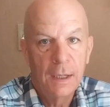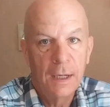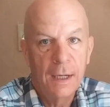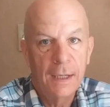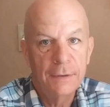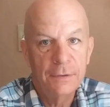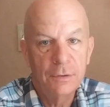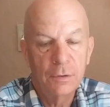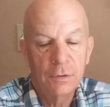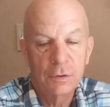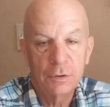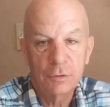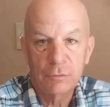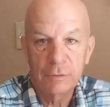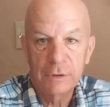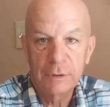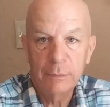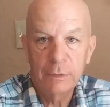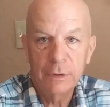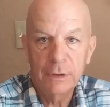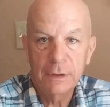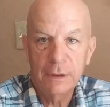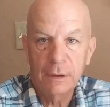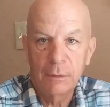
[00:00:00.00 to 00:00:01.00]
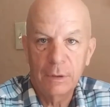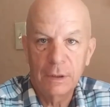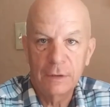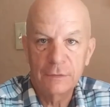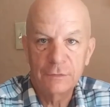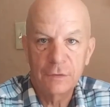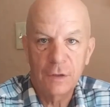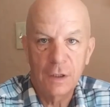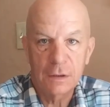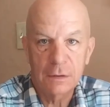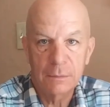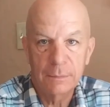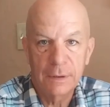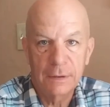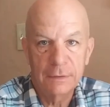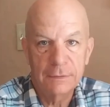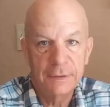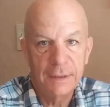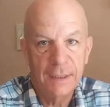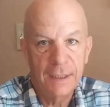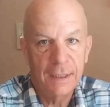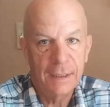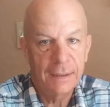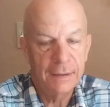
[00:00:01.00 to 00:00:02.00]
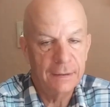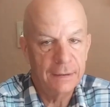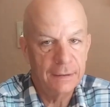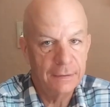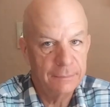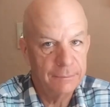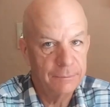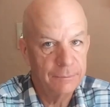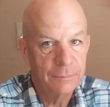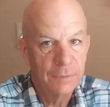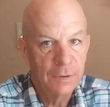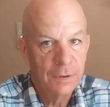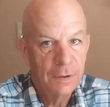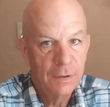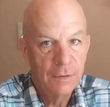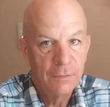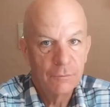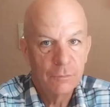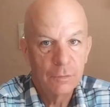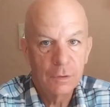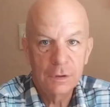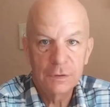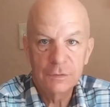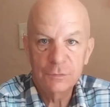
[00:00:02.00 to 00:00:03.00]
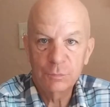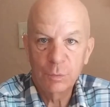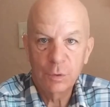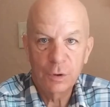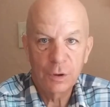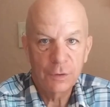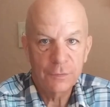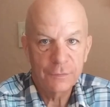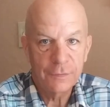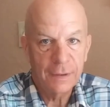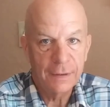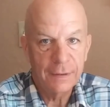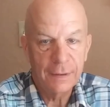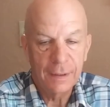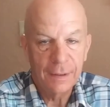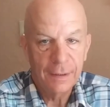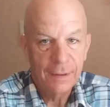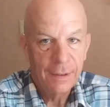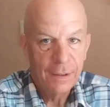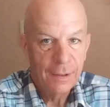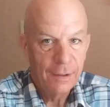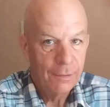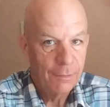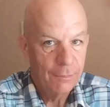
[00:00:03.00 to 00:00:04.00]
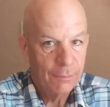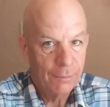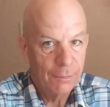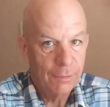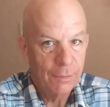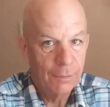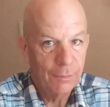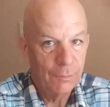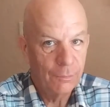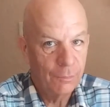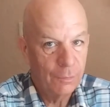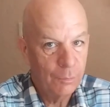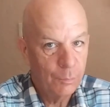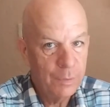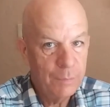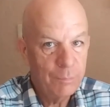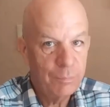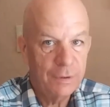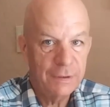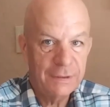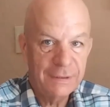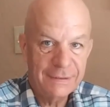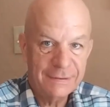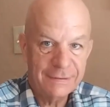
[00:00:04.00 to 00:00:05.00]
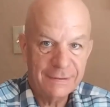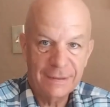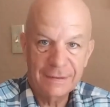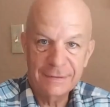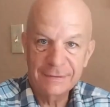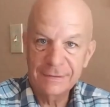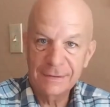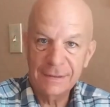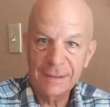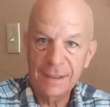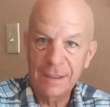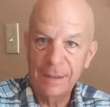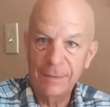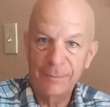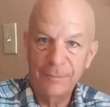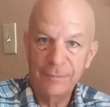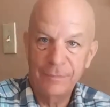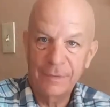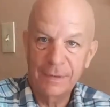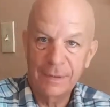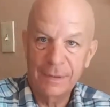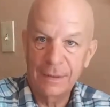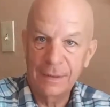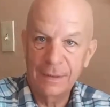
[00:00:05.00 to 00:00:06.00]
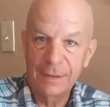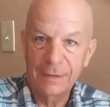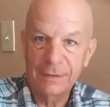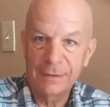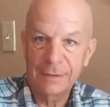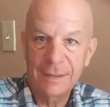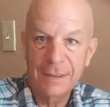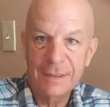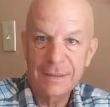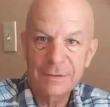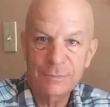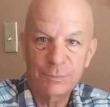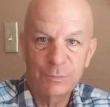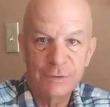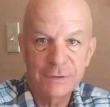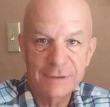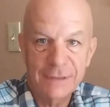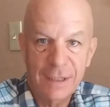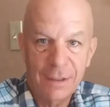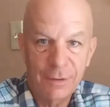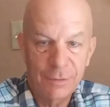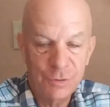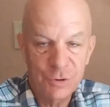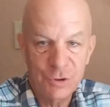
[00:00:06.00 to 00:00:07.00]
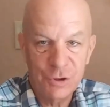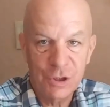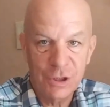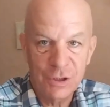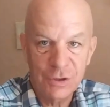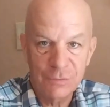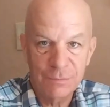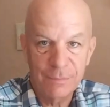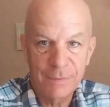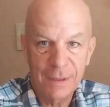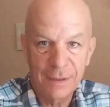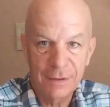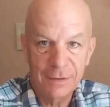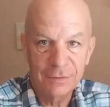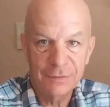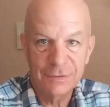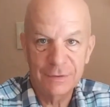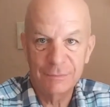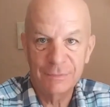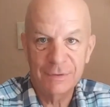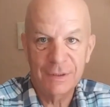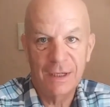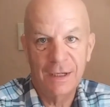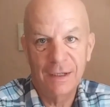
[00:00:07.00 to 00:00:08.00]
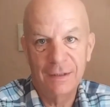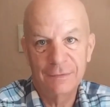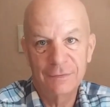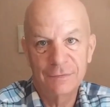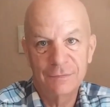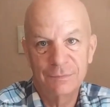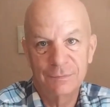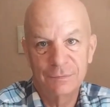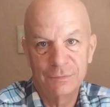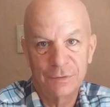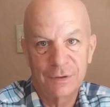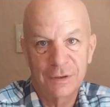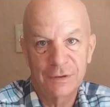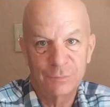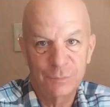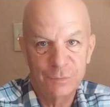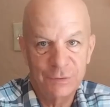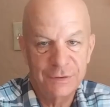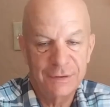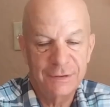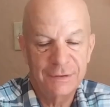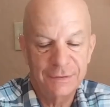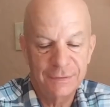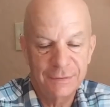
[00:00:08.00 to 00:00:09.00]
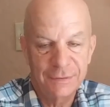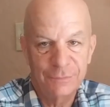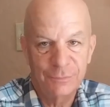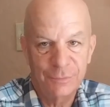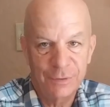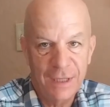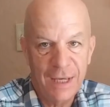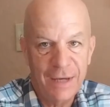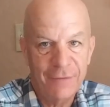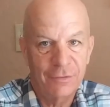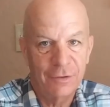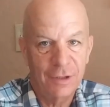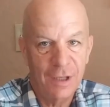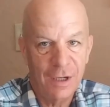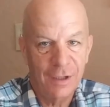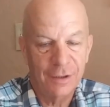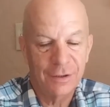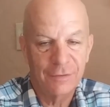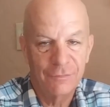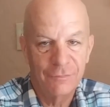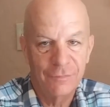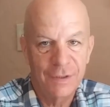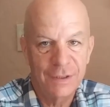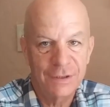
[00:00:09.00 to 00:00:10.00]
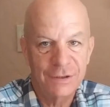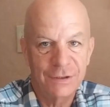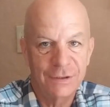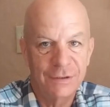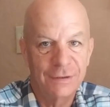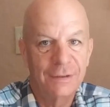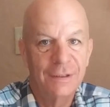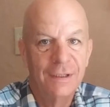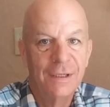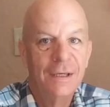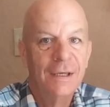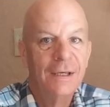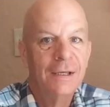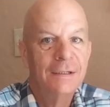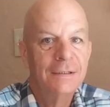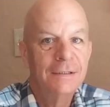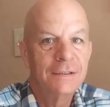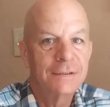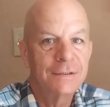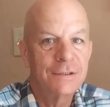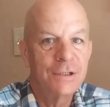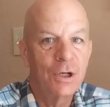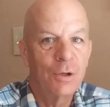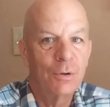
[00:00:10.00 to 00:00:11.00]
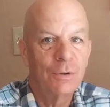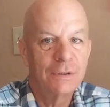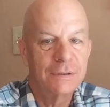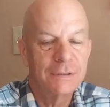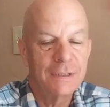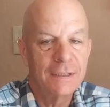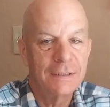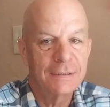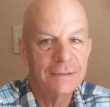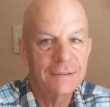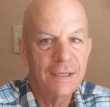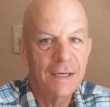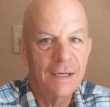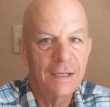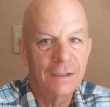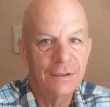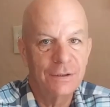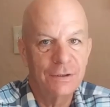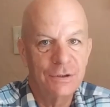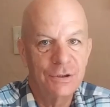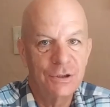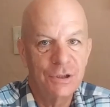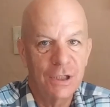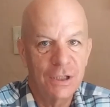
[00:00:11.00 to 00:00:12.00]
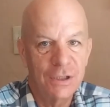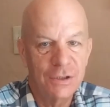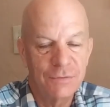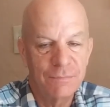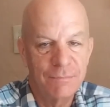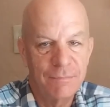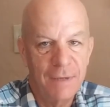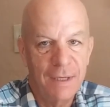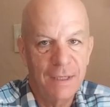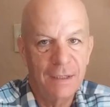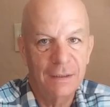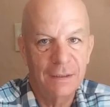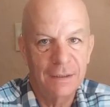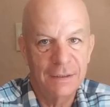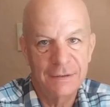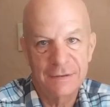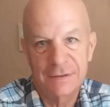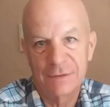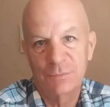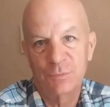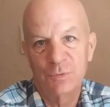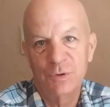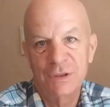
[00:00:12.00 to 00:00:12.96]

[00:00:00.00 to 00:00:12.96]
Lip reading: I don't agree with it. I want to talk about that. And for what it's worth, when we bring these things up, in case we sound judgmental sometimes, because we have a lot of conviction, just know it's not judgmentalism.